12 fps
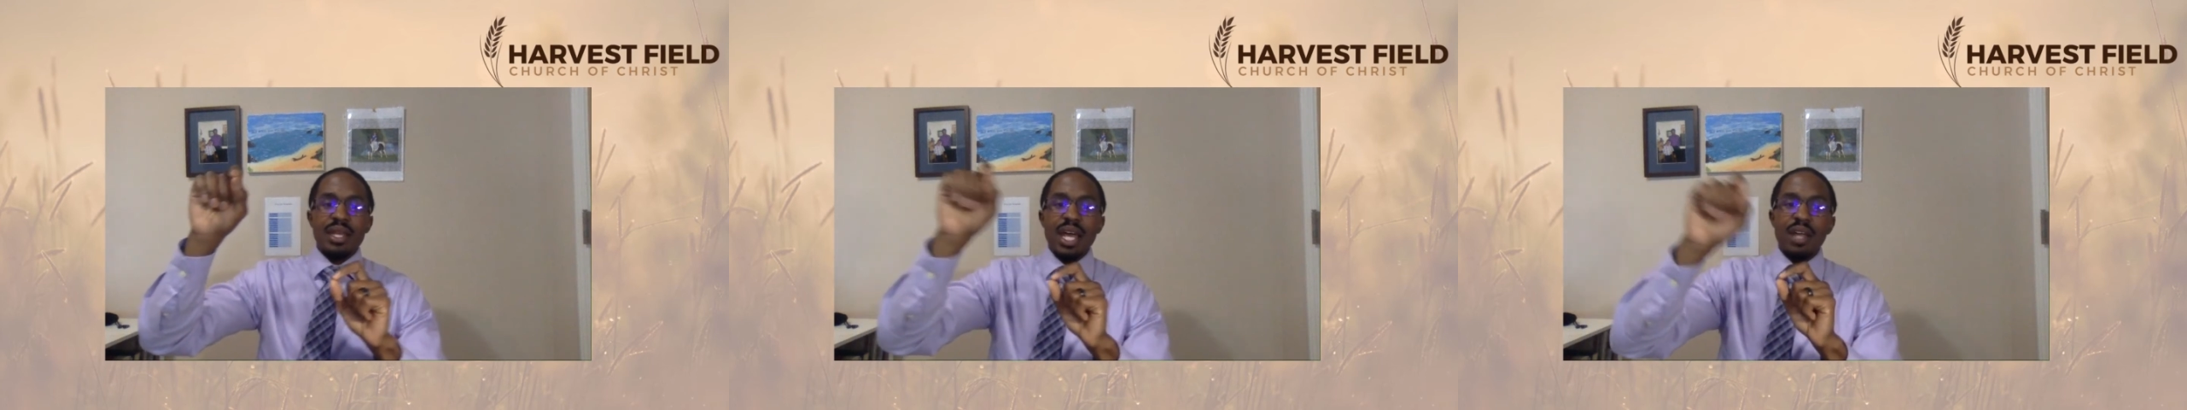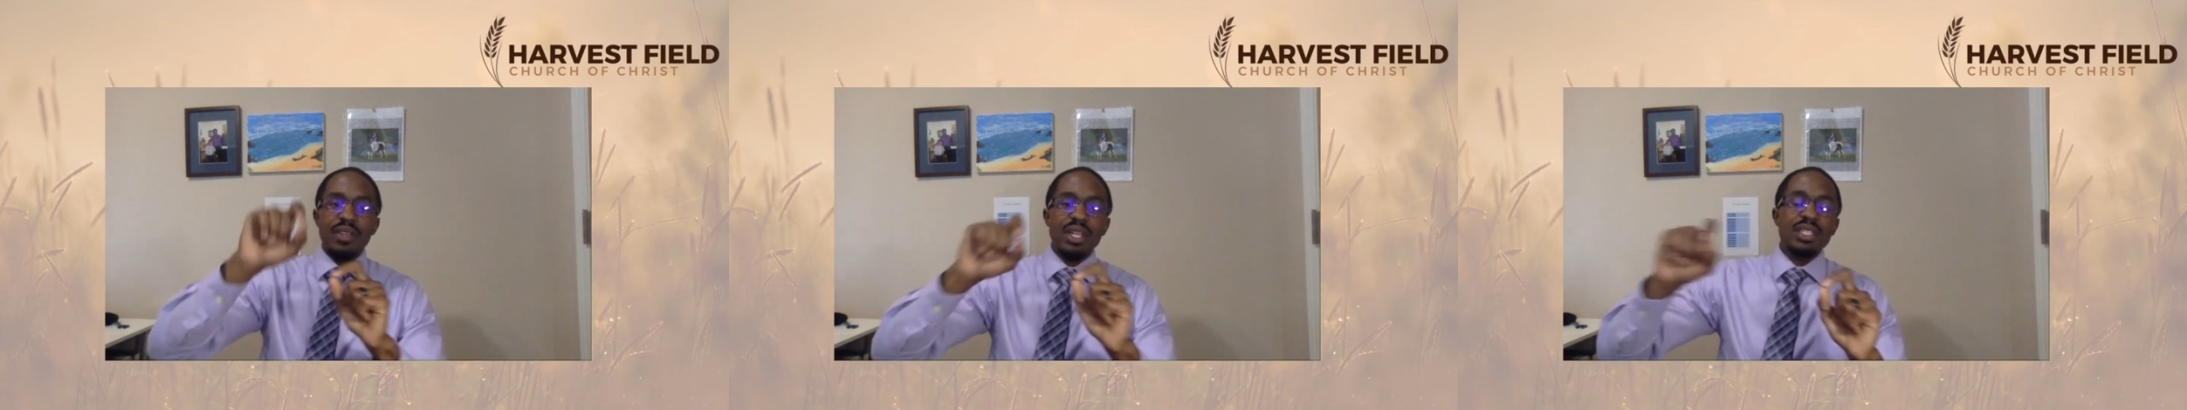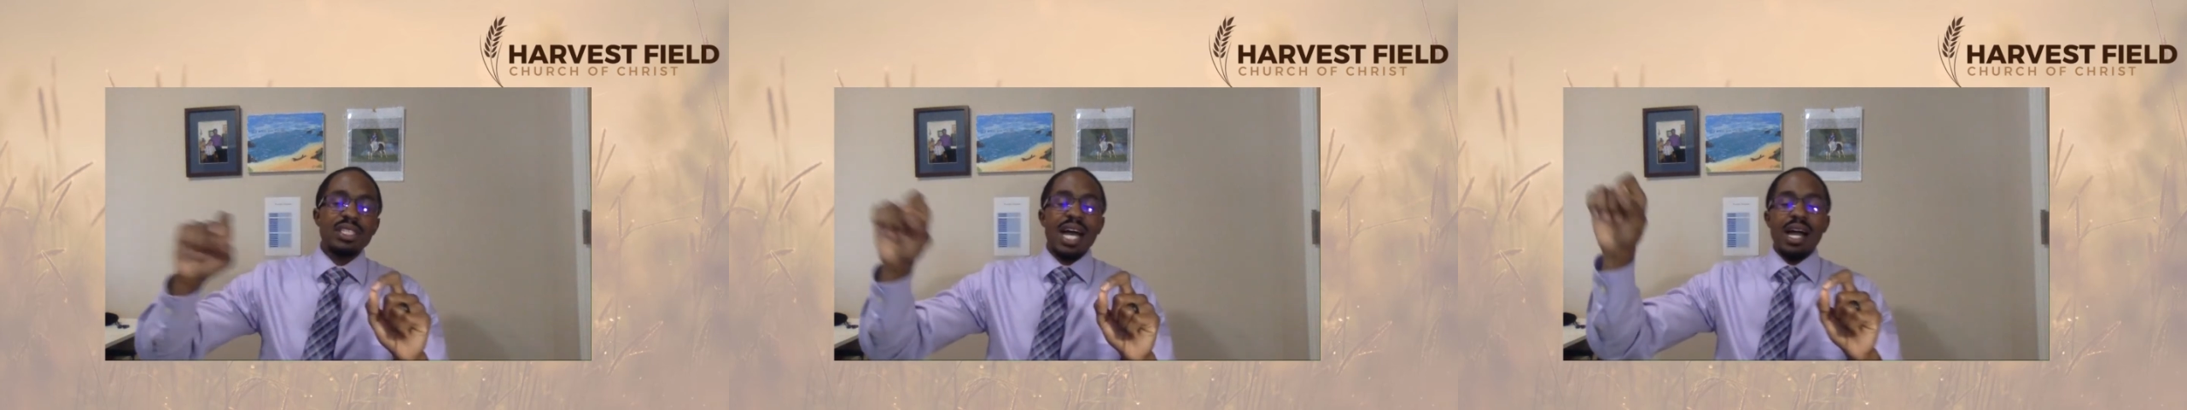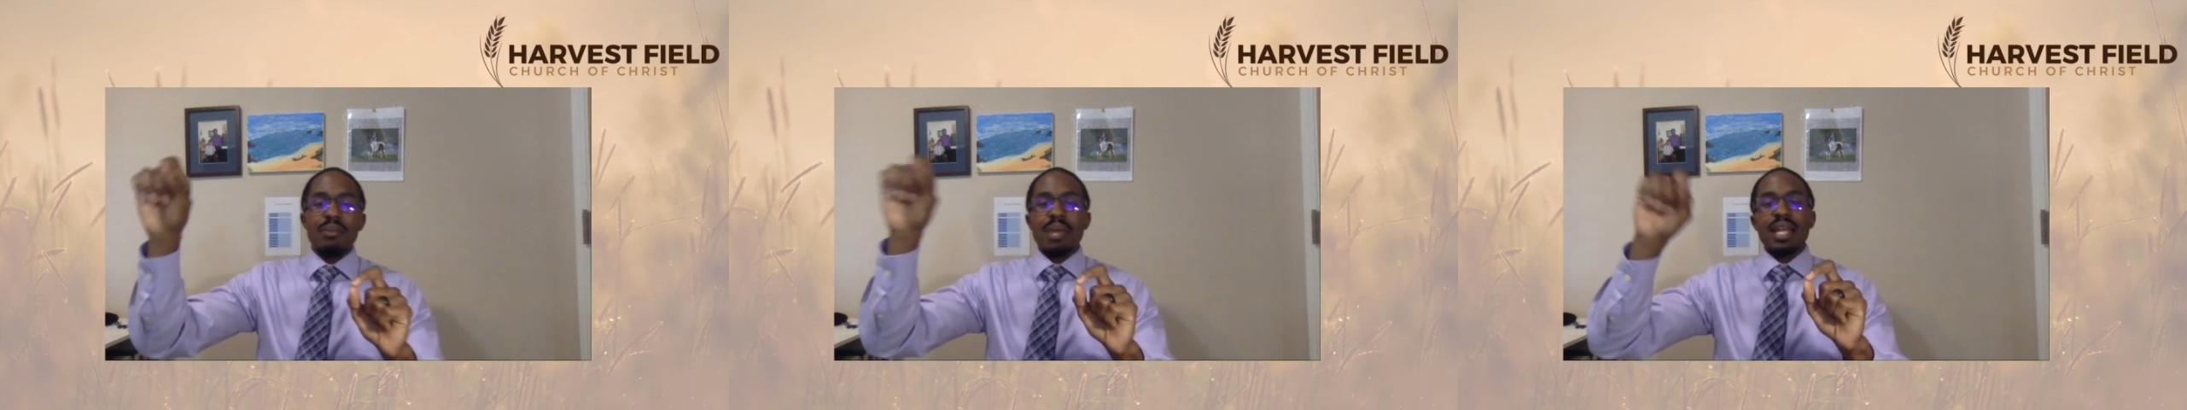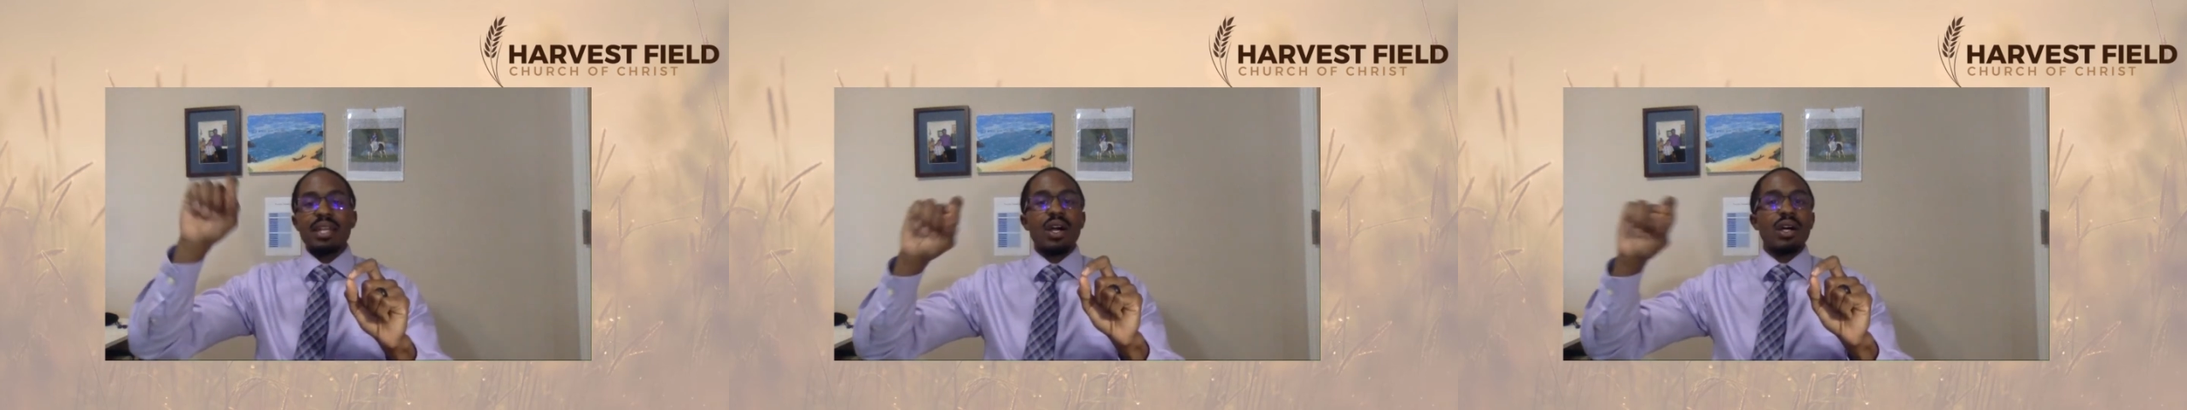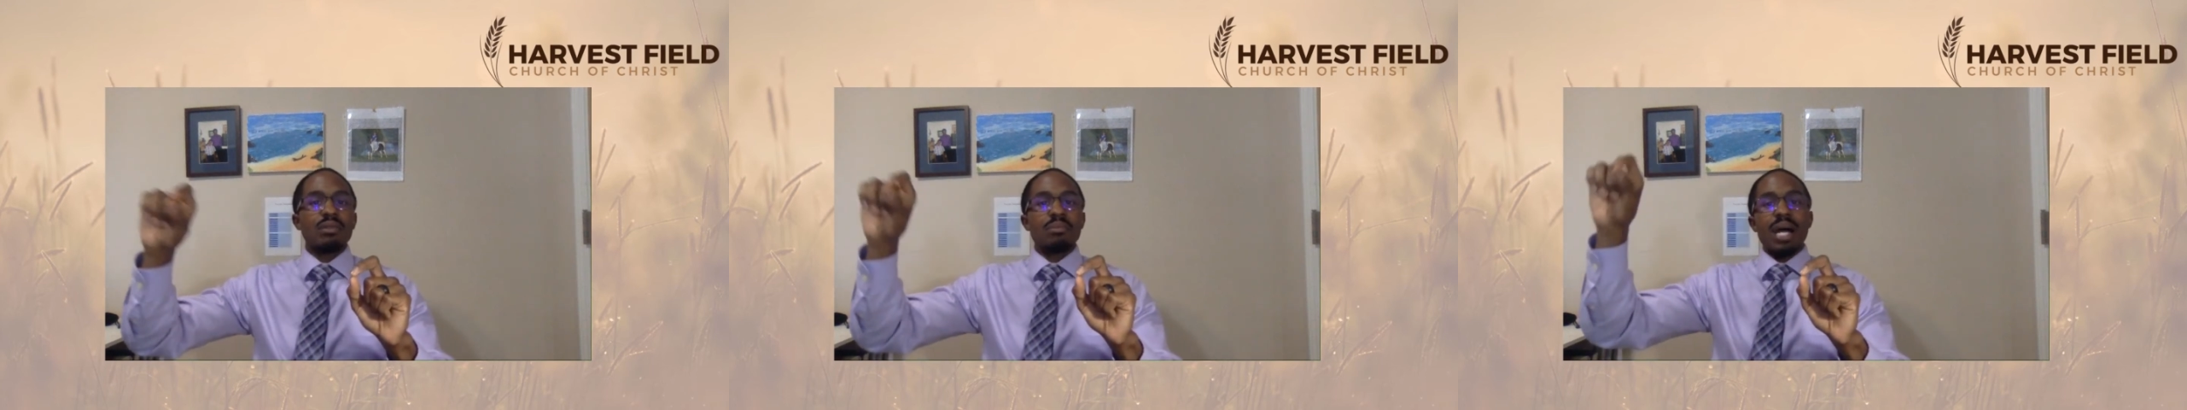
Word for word: Now then, time had gone